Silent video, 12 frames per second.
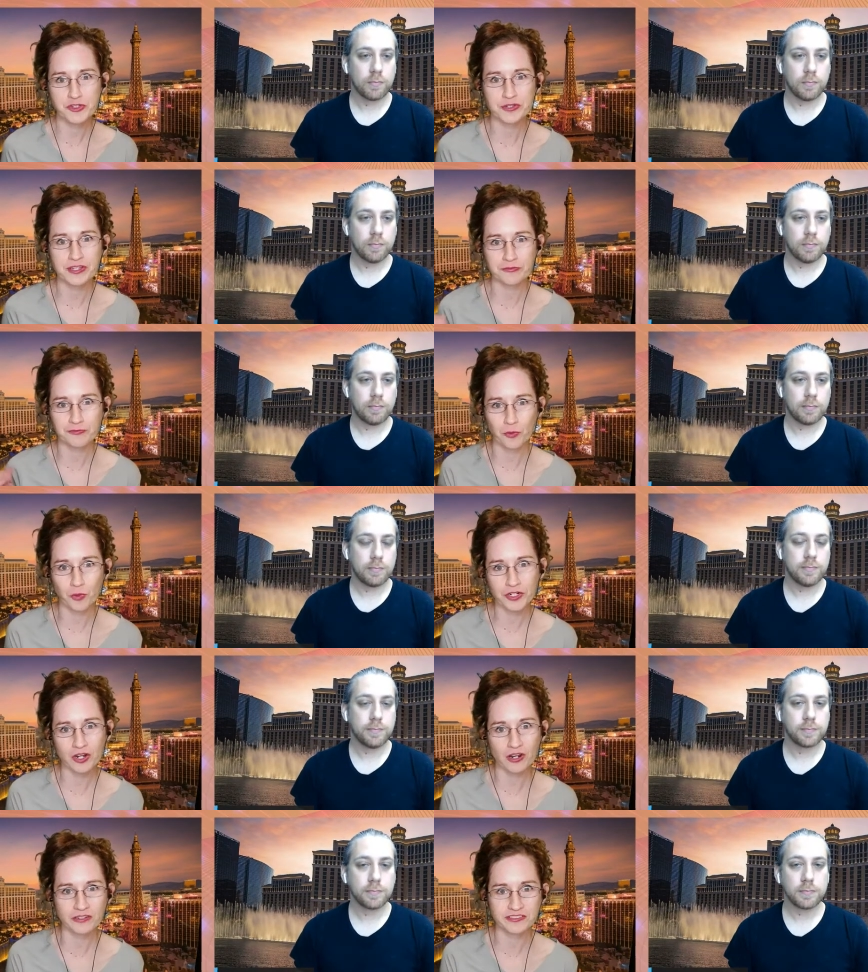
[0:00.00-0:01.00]
Speaker 1: you get 4
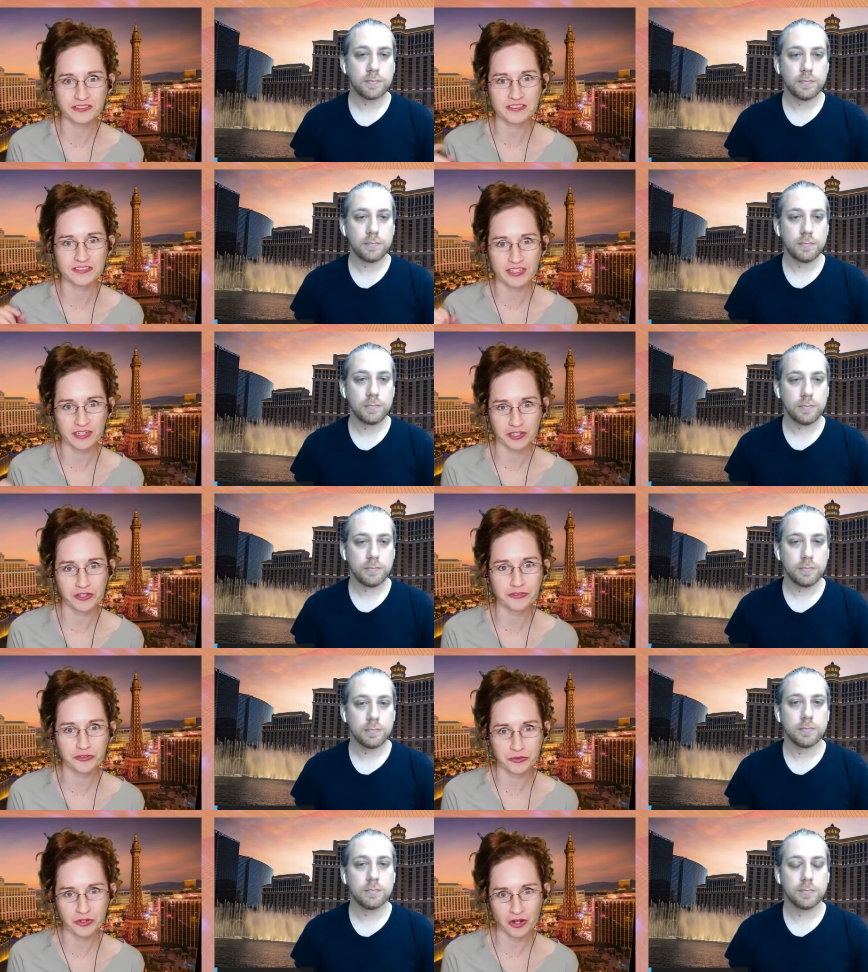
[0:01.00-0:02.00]
cards instead of
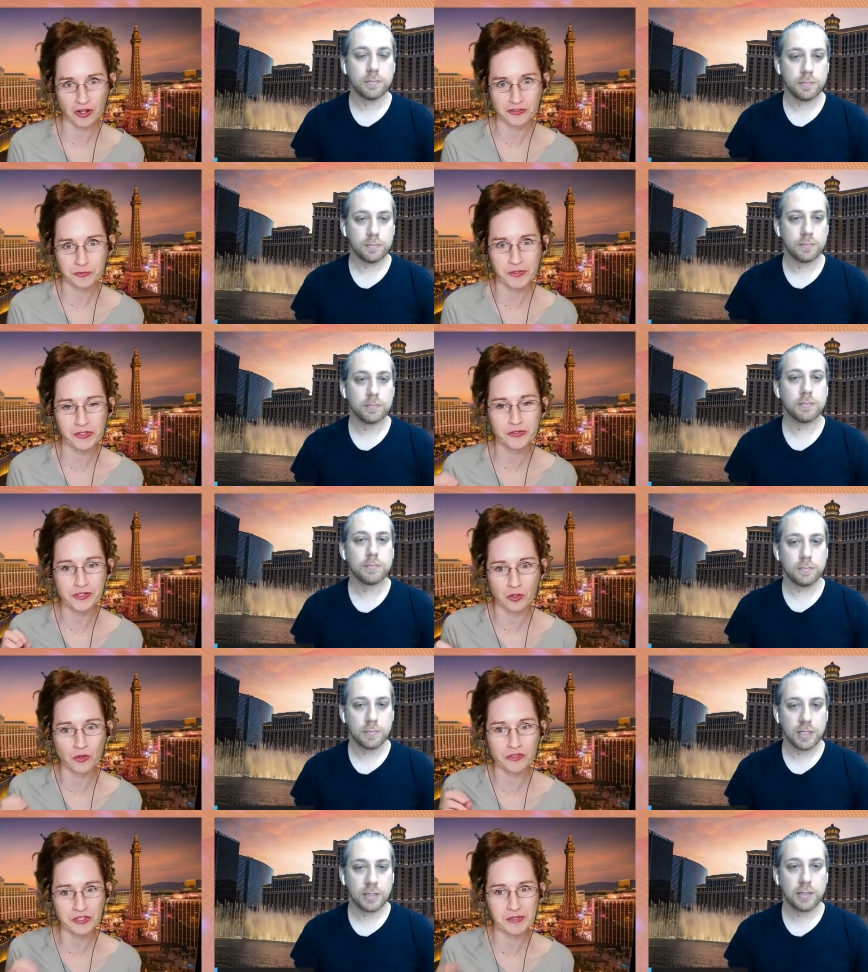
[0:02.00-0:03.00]
2 cards, but you can
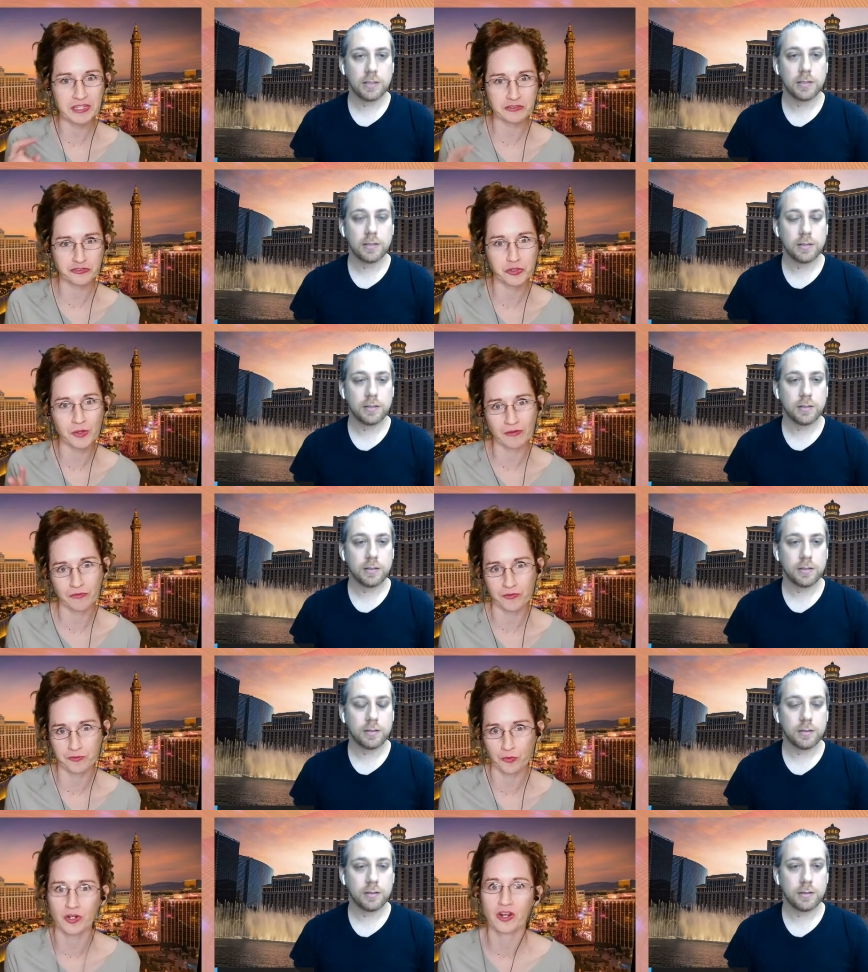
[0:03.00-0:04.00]
only pick 2 of
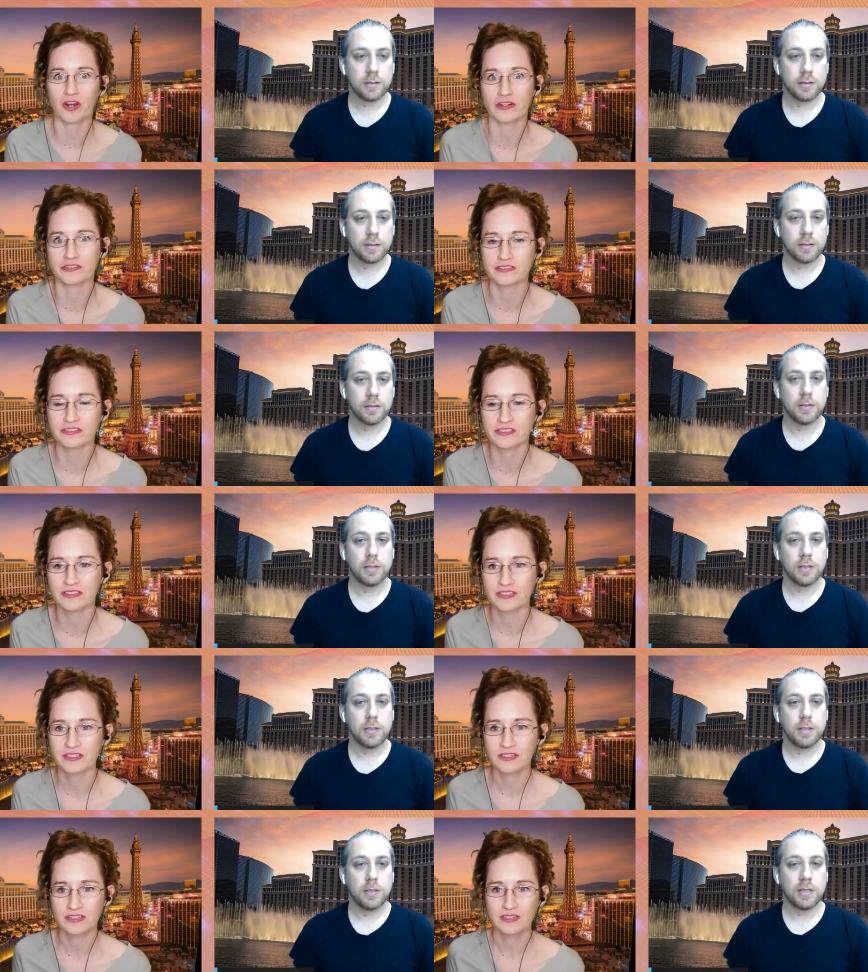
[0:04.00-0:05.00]
the 4 cards.
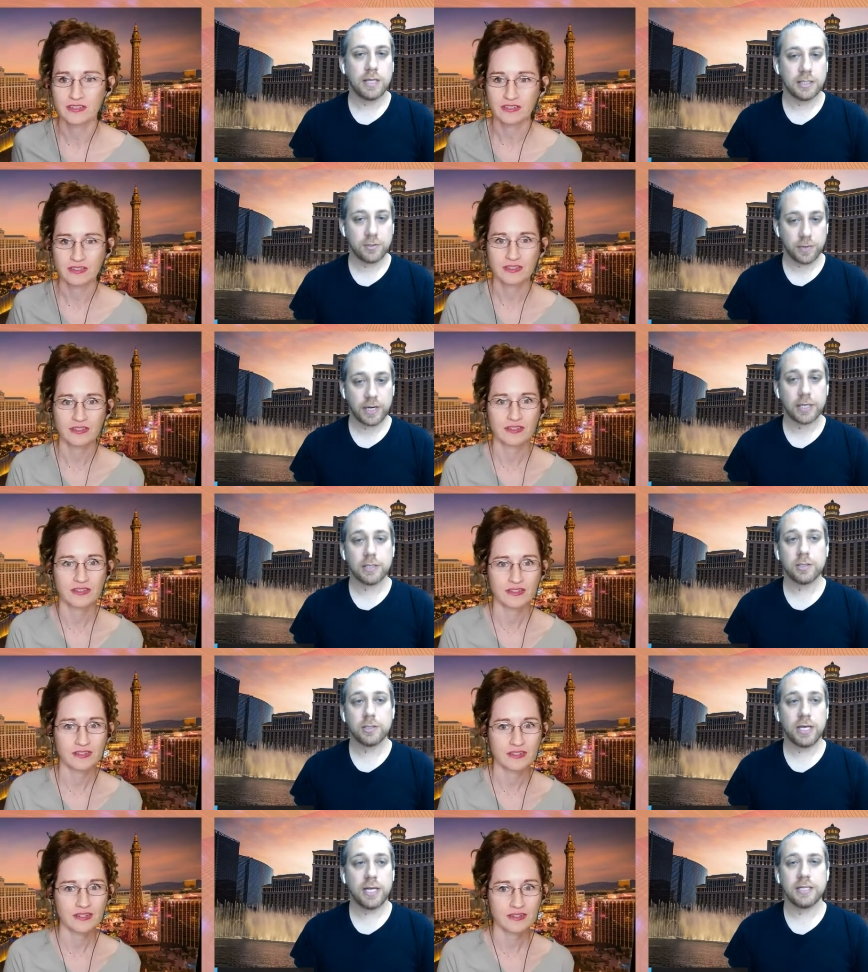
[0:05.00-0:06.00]
Speaker 2: That's right.
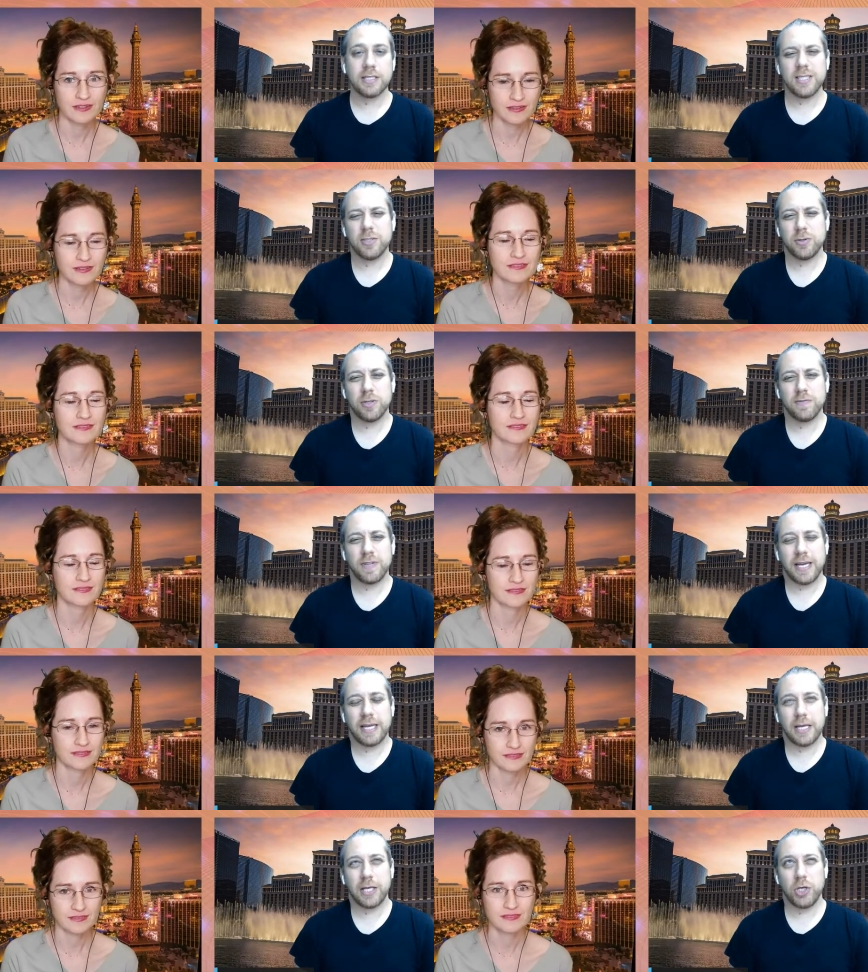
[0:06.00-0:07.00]
So, and it's sort of
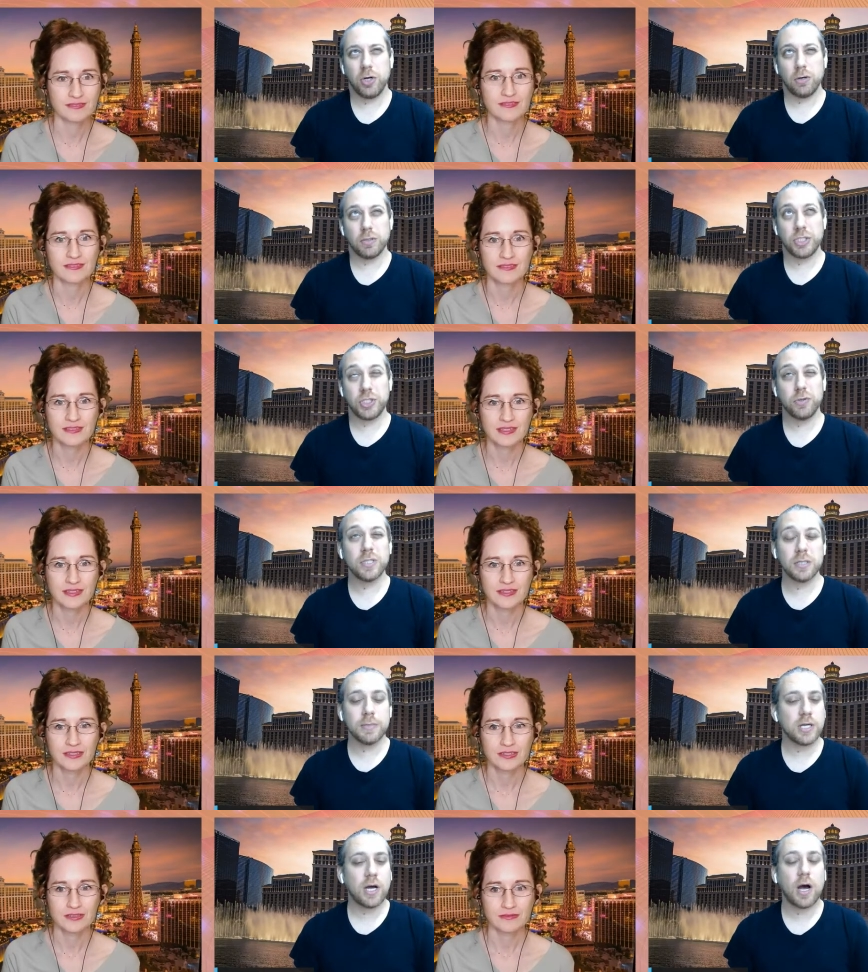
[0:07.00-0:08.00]
like you don't choose them.
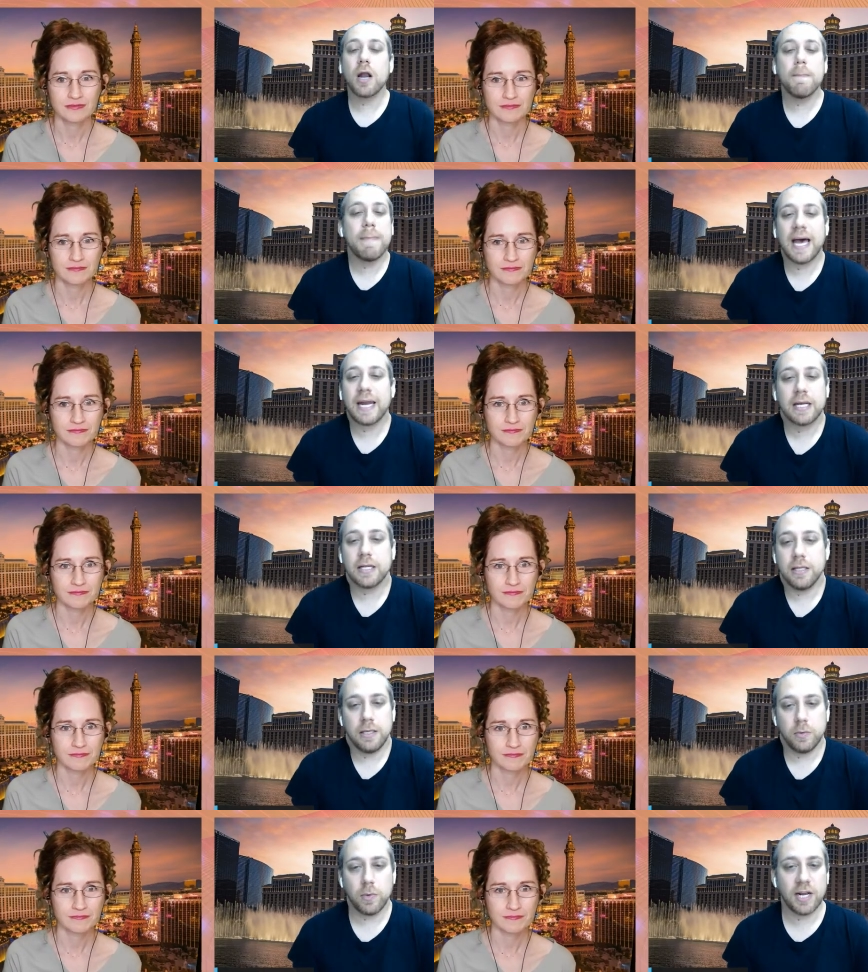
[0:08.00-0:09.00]
It's
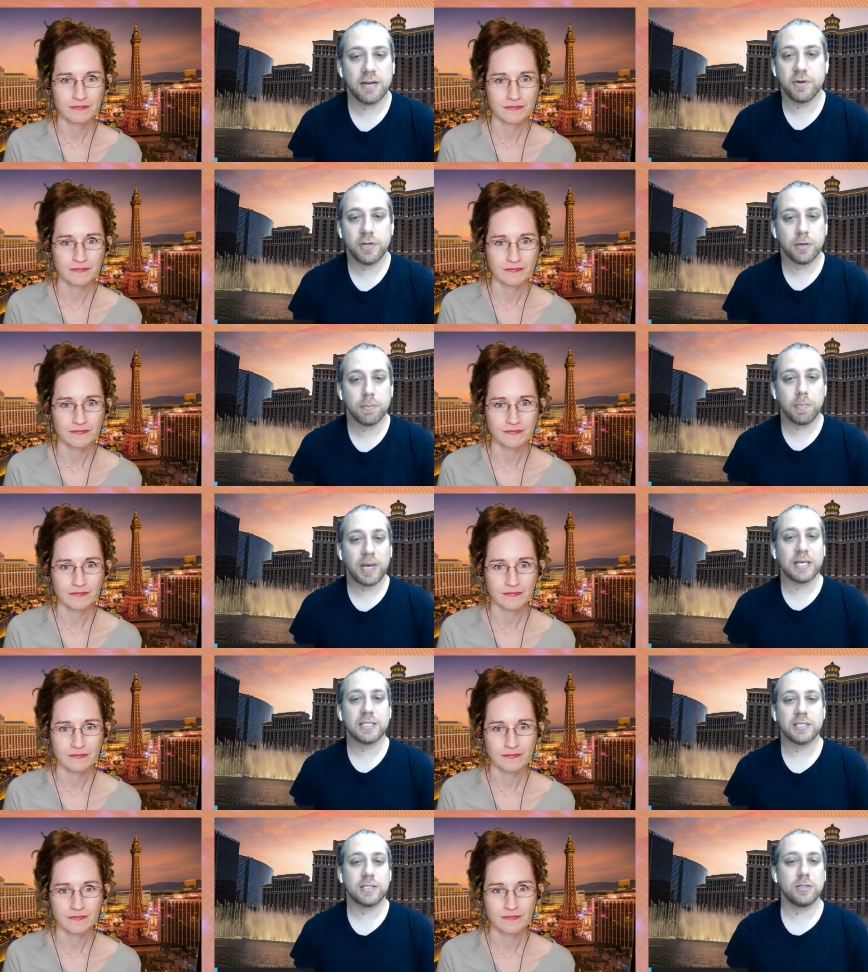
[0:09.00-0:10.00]
automatically whatever your
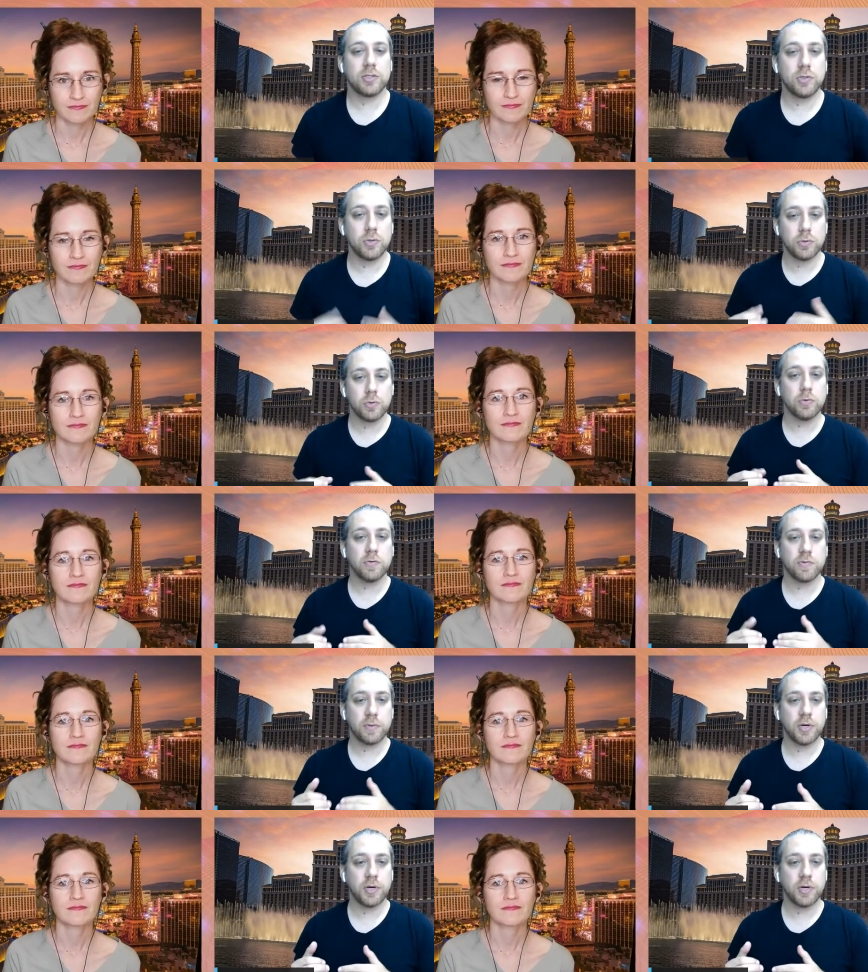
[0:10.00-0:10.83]
best 2 from your